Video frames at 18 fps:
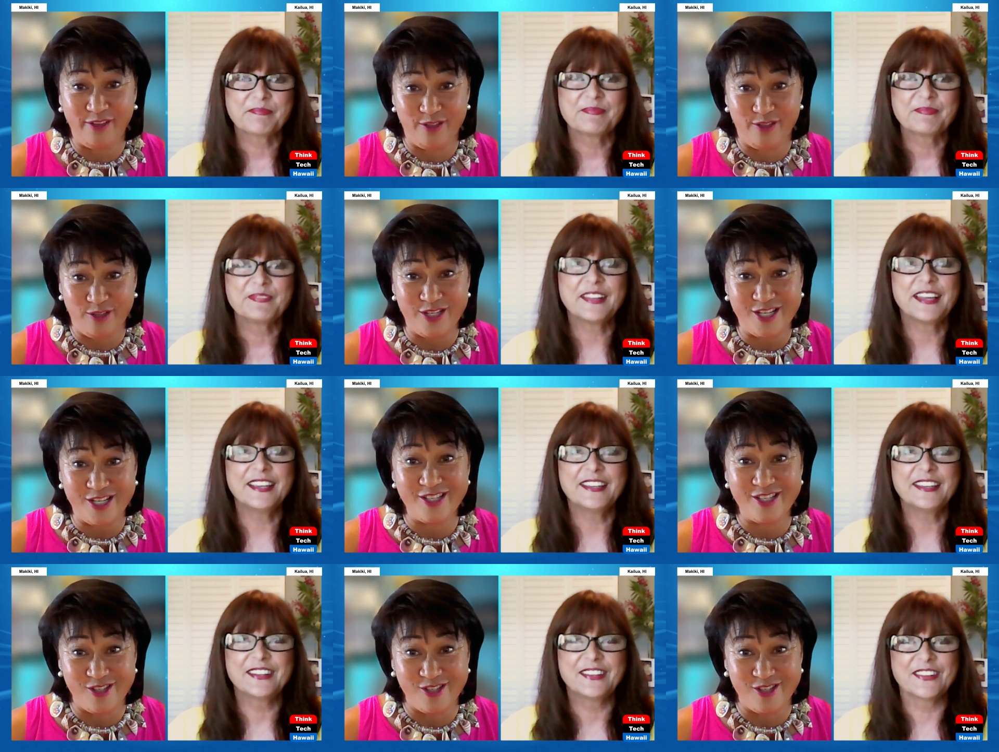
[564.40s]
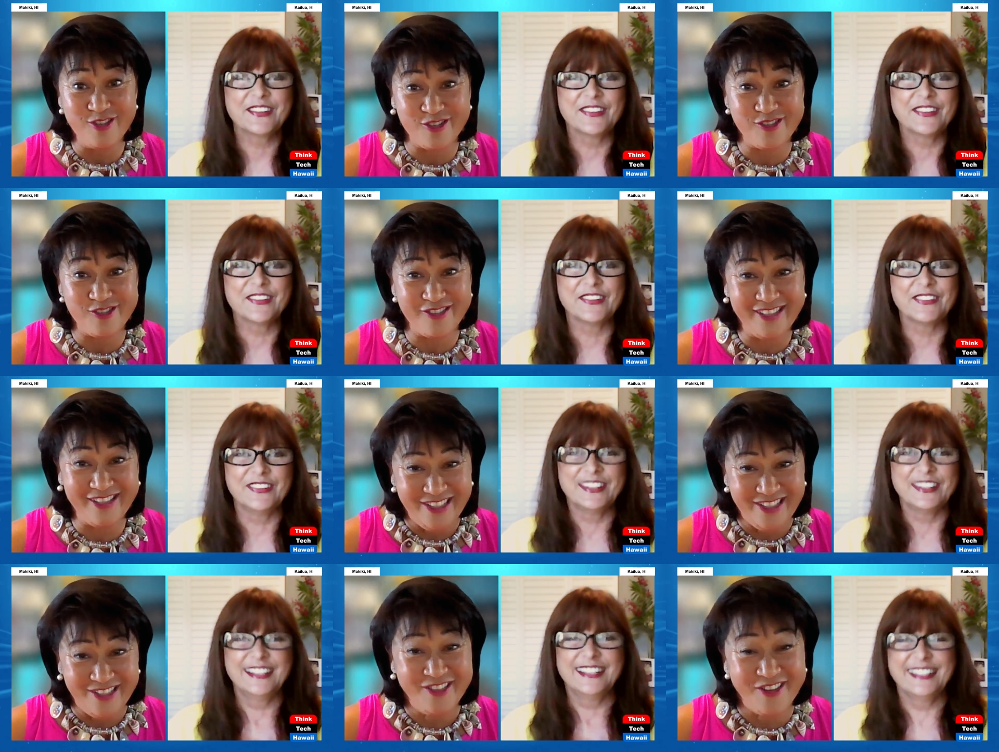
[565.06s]
Speaker 1: Do you, kn- do you,
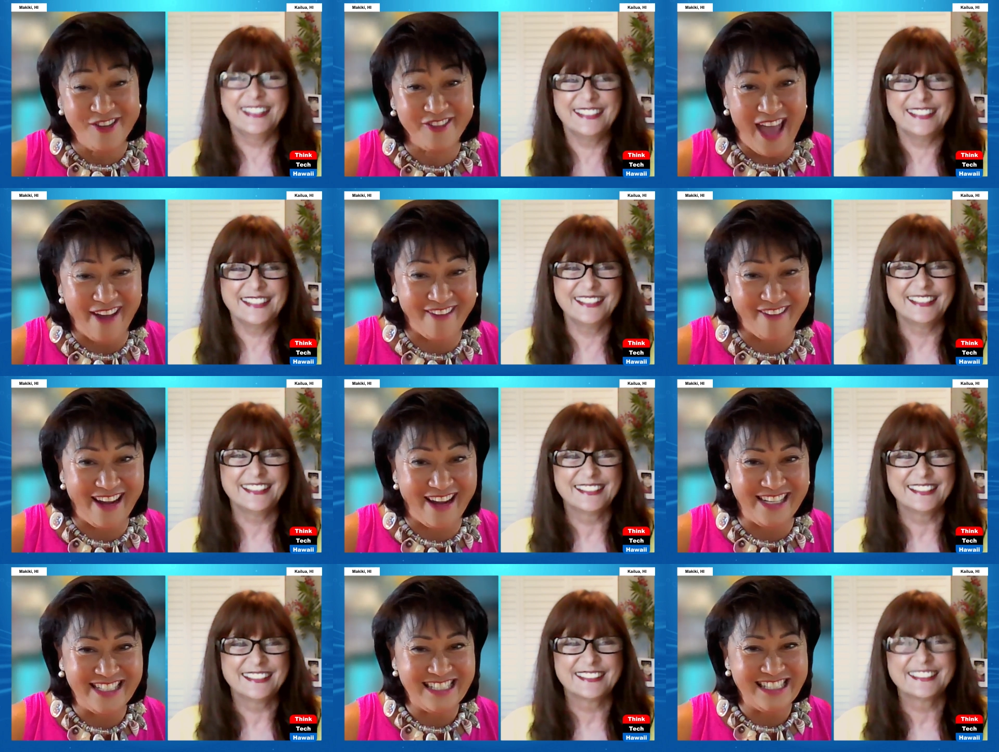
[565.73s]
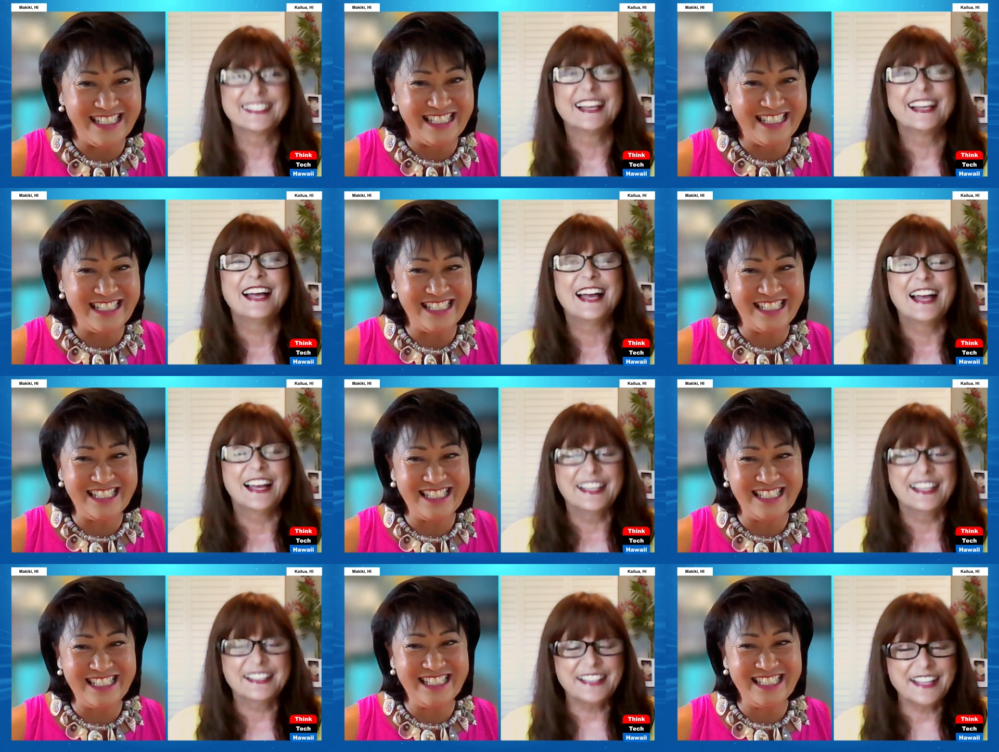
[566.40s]
you. you knew that, right?
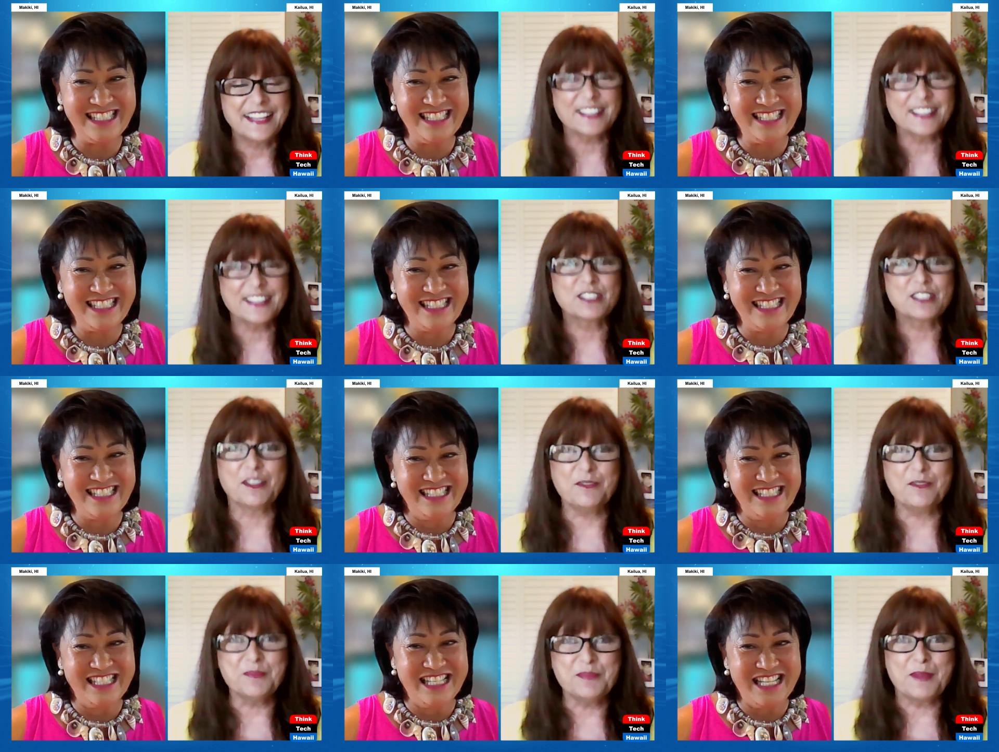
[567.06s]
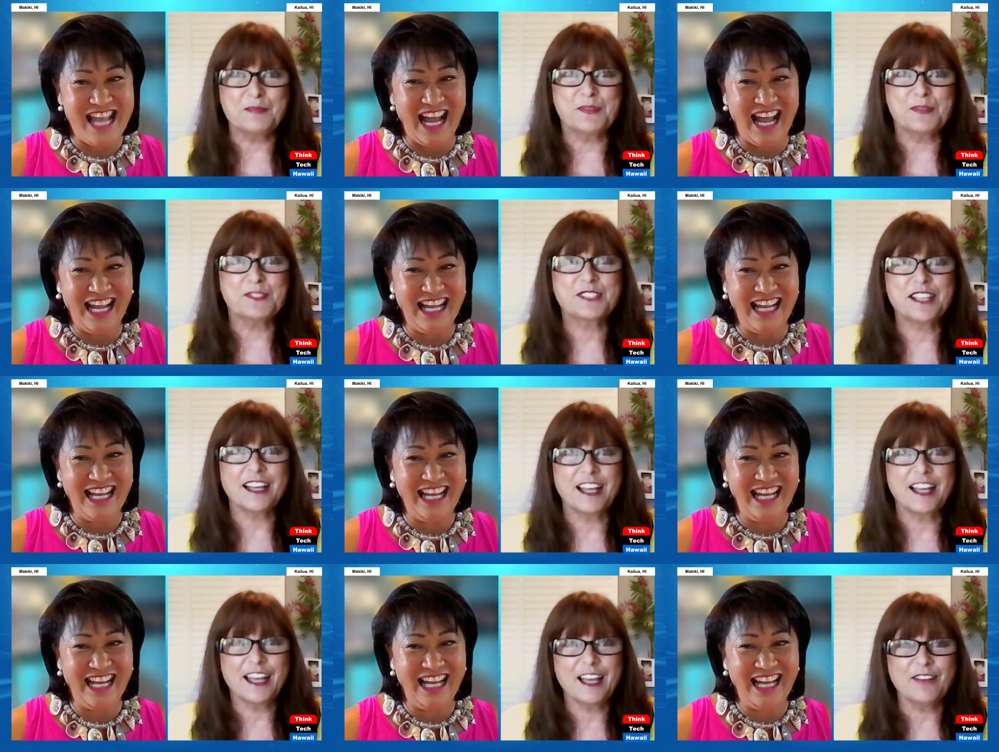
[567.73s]
Speaker 2: Yes. Some people
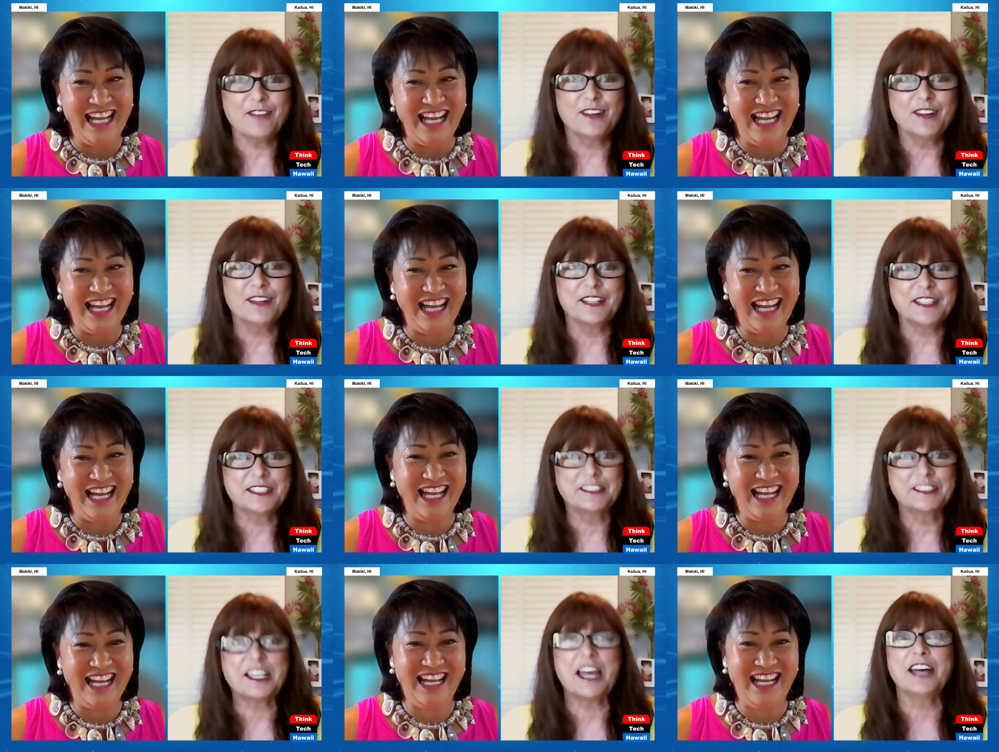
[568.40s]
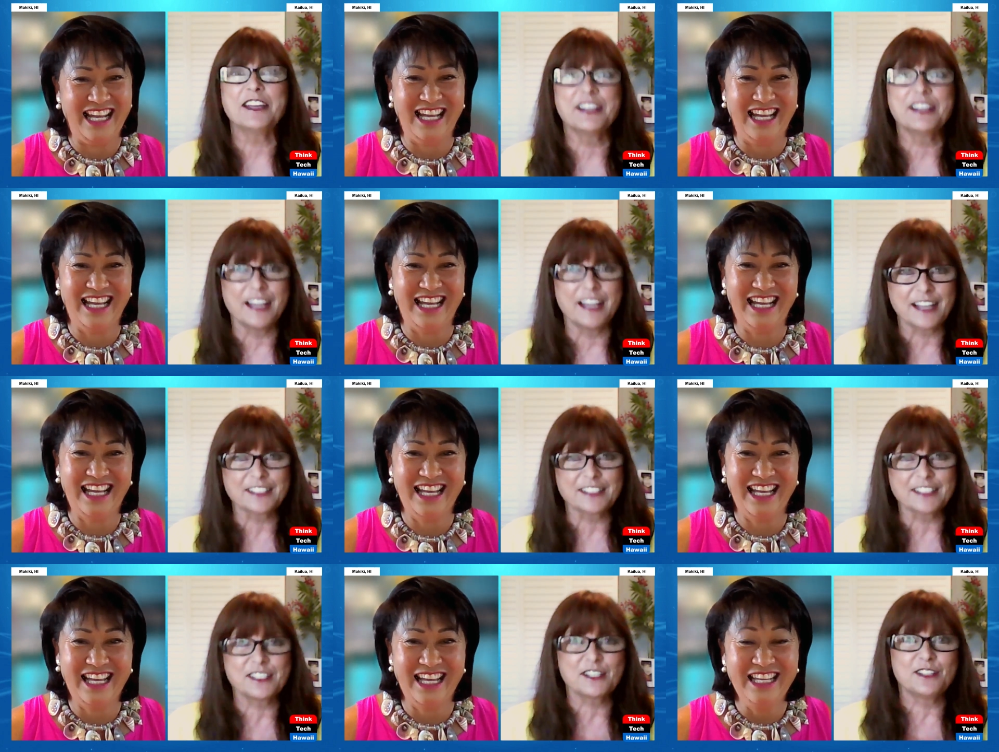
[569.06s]
say I have an Italian
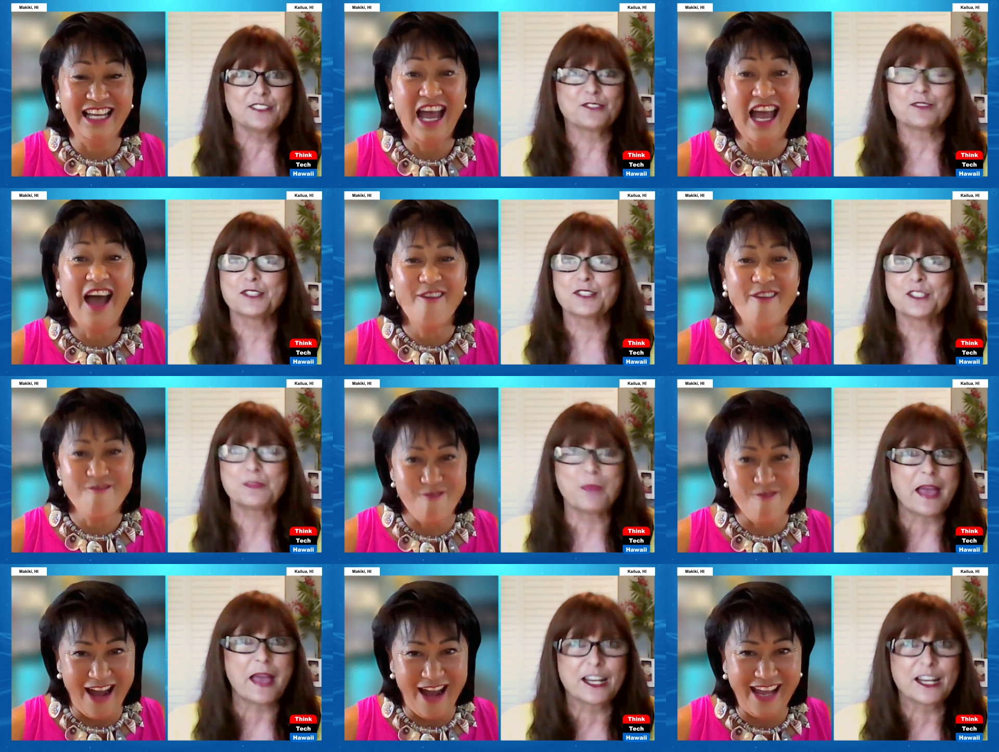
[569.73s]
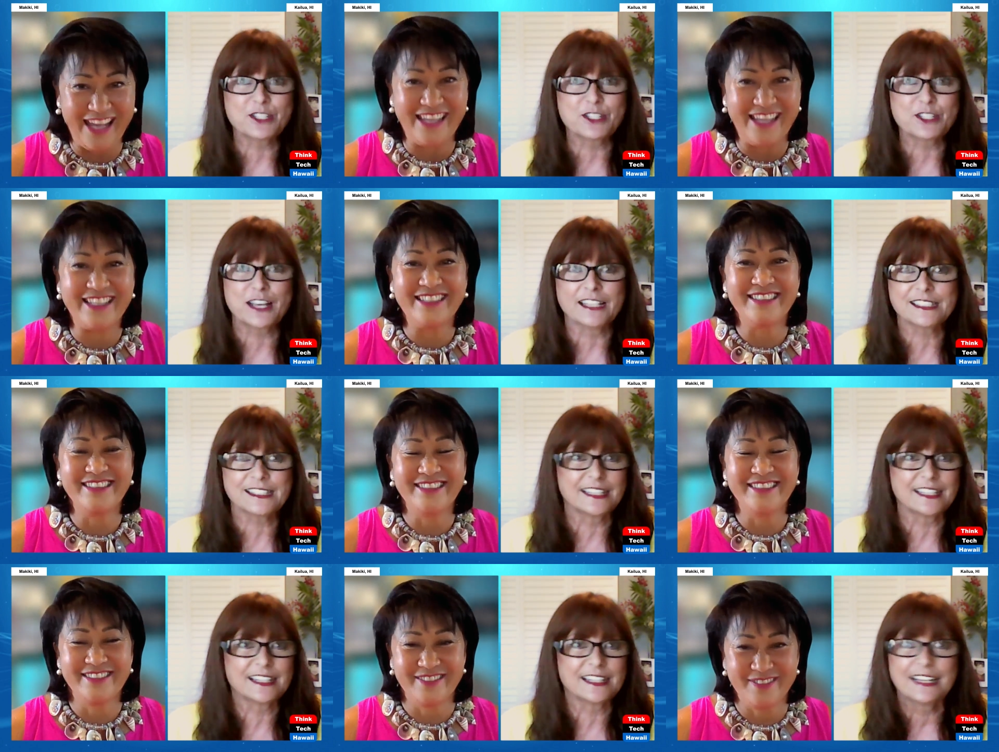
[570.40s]
accent or a Spanish,
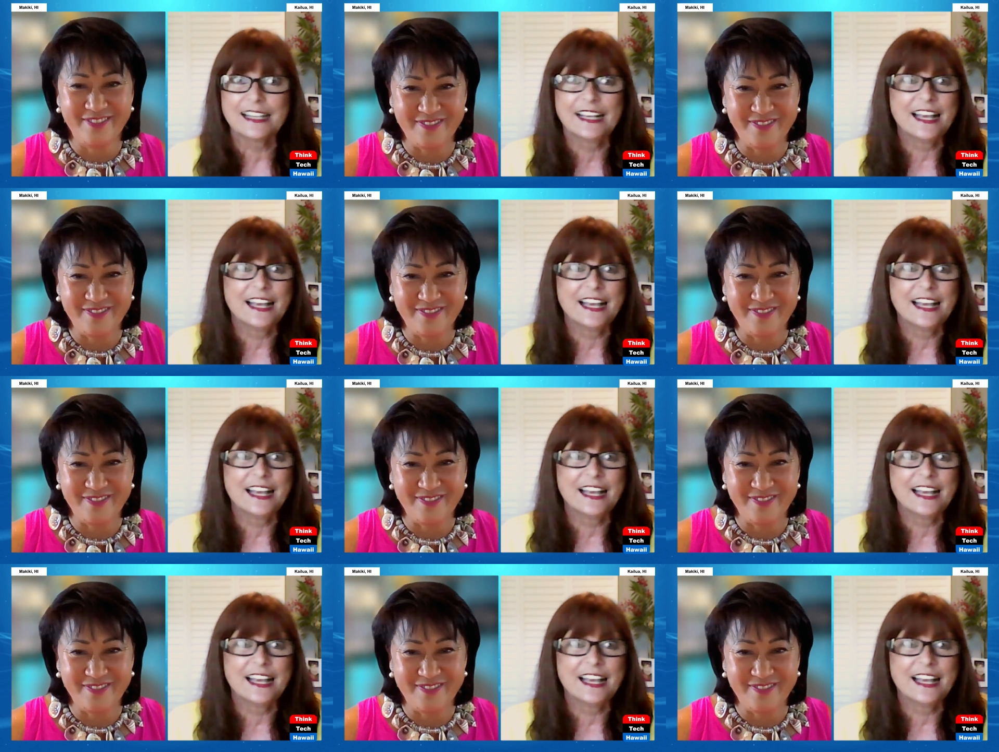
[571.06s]
right.